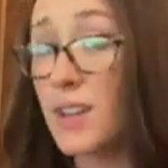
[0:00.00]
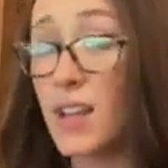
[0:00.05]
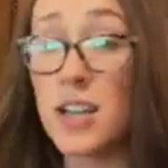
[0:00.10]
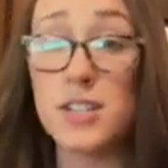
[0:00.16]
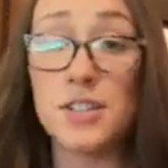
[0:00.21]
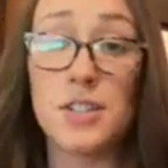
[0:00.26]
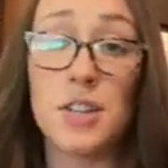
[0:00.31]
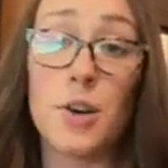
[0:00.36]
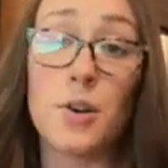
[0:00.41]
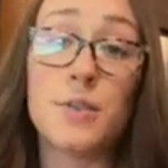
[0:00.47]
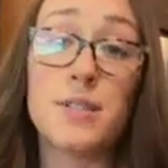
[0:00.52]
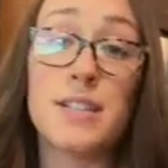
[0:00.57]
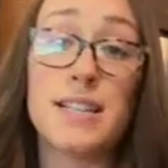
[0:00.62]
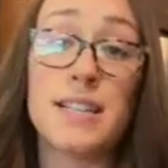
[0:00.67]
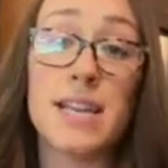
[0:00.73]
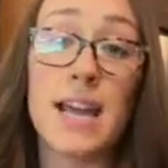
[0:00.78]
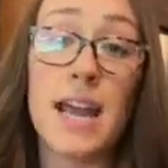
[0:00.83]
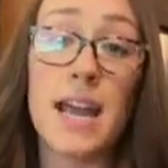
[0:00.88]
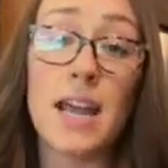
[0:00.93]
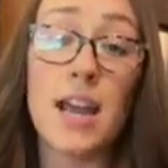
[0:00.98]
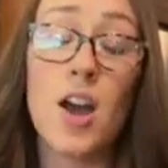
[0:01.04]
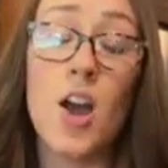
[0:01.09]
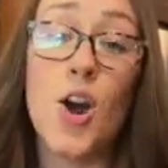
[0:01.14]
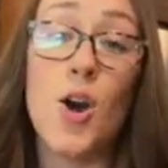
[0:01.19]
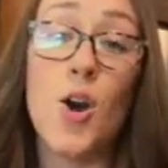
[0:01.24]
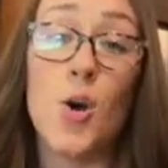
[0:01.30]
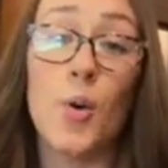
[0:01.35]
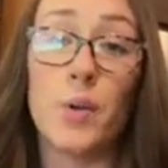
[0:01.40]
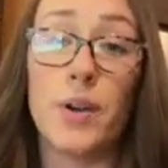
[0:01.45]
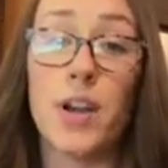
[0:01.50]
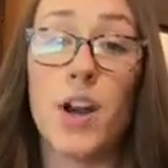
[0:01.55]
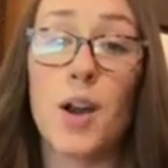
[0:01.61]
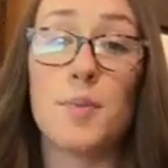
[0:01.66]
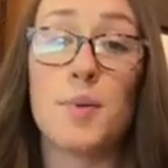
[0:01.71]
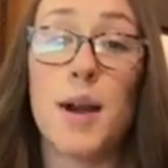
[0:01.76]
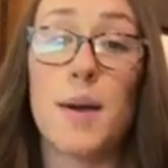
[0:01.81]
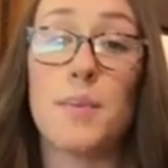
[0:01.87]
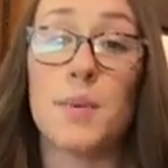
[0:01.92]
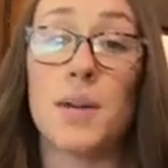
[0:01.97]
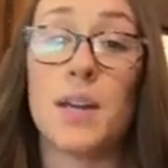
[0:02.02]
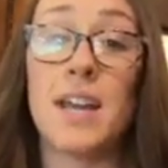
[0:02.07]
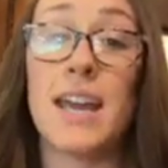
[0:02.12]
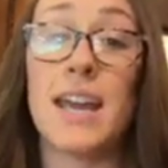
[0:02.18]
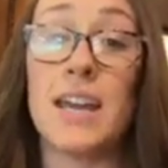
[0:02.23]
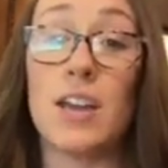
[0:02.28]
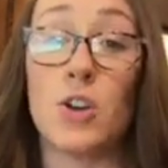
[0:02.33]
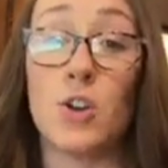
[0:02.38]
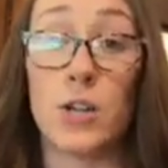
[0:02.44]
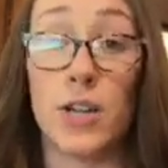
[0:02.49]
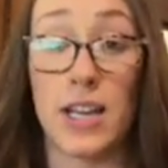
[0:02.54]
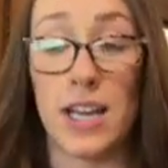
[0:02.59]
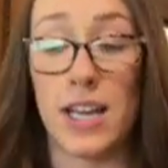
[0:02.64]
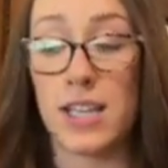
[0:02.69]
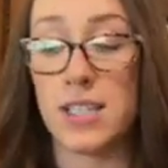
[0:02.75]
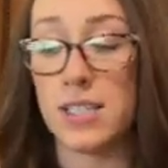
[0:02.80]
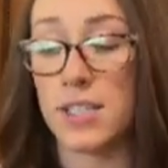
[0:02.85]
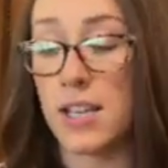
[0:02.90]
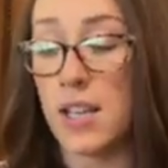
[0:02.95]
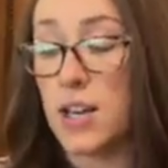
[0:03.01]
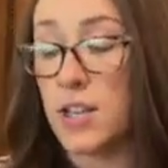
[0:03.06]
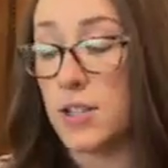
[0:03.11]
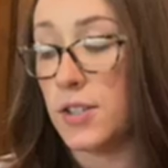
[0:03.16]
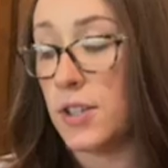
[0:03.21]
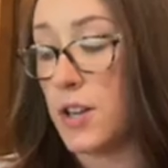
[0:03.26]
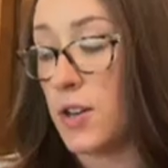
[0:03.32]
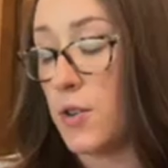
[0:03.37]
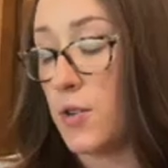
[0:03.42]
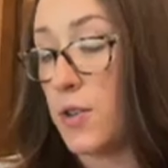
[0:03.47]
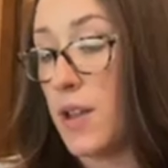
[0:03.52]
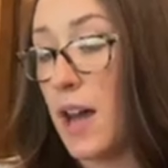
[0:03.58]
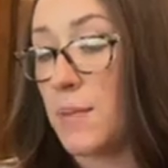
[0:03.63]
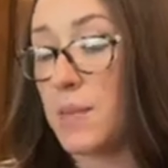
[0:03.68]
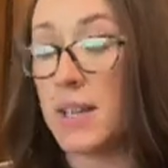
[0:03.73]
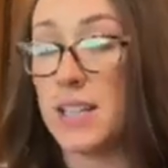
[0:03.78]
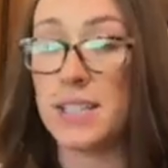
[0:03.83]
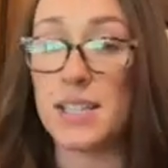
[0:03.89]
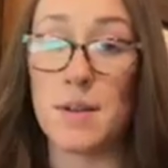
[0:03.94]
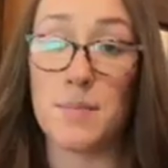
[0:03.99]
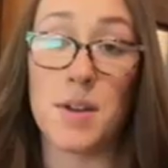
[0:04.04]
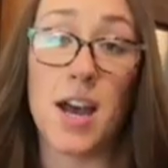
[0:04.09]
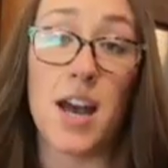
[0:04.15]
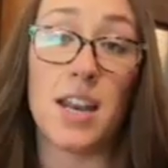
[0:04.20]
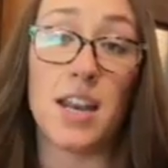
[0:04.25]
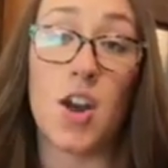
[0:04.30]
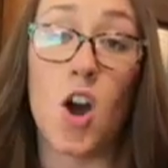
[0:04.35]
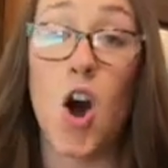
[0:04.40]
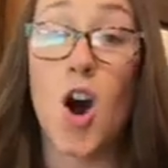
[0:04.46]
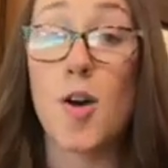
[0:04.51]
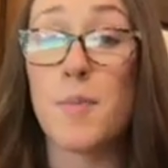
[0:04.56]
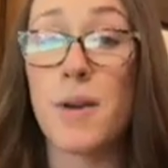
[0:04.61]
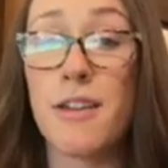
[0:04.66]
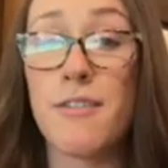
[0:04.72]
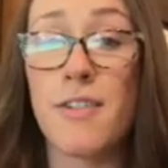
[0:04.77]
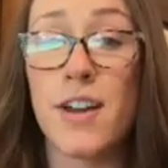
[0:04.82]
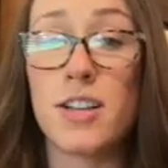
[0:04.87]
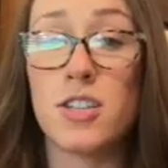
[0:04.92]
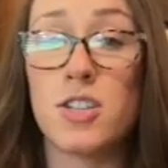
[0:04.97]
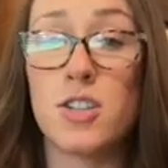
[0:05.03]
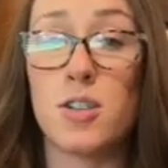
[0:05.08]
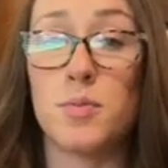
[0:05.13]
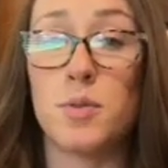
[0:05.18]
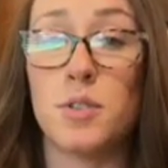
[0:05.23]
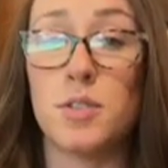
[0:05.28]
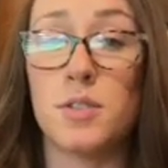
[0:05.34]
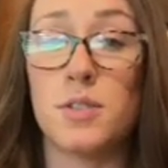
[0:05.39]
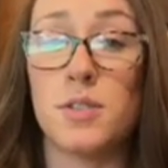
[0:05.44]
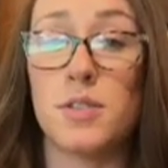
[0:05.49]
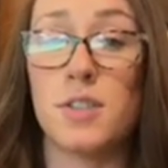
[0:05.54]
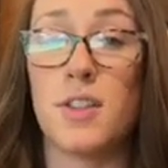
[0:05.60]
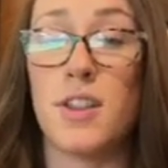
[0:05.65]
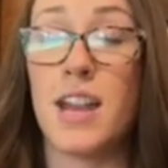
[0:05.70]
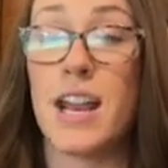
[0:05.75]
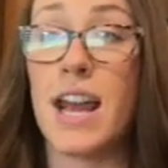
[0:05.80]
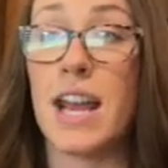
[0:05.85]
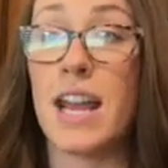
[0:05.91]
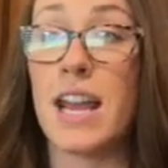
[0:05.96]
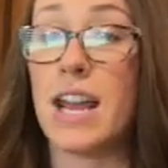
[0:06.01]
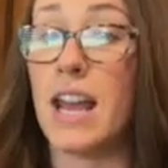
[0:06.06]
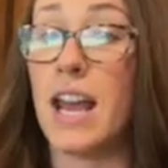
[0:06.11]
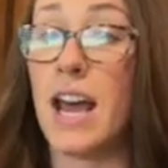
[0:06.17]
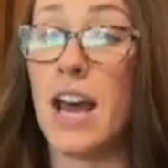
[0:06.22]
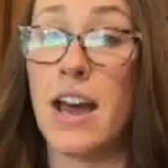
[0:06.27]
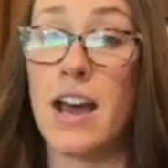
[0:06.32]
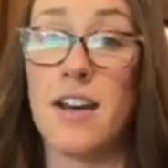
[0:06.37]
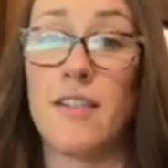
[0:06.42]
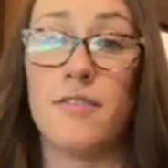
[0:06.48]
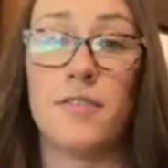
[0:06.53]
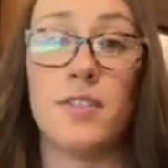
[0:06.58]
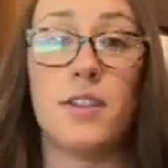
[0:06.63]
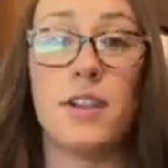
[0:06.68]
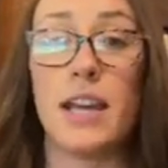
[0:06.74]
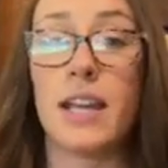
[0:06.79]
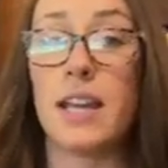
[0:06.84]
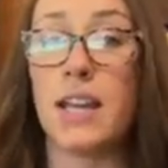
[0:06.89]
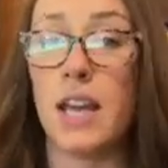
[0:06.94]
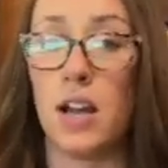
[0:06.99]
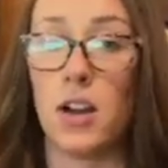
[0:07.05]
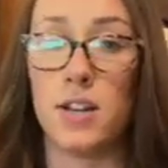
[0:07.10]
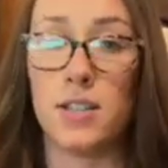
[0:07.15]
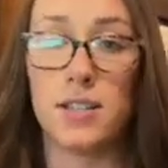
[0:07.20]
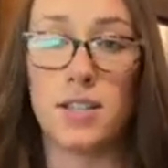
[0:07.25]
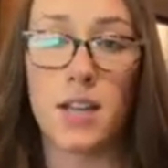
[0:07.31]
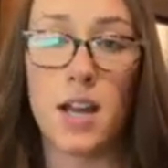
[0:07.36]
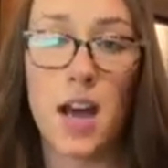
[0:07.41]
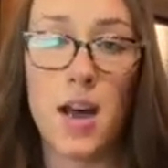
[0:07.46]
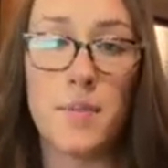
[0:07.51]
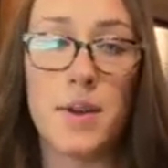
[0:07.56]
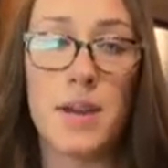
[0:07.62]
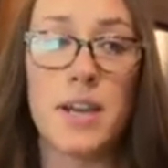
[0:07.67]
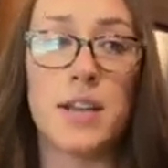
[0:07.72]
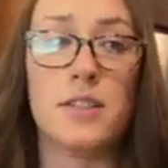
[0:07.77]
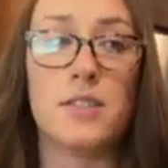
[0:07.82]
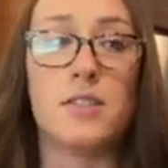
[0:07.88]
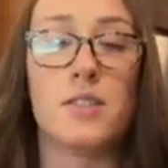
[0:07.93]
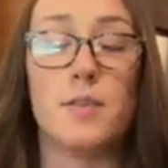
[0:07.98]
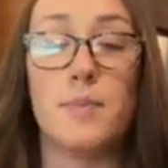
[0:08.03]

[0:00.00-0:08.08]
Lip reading: So today we are prepping ingredients. So that means I'm cutting all my vegetables so that I can have like carrots and hummus or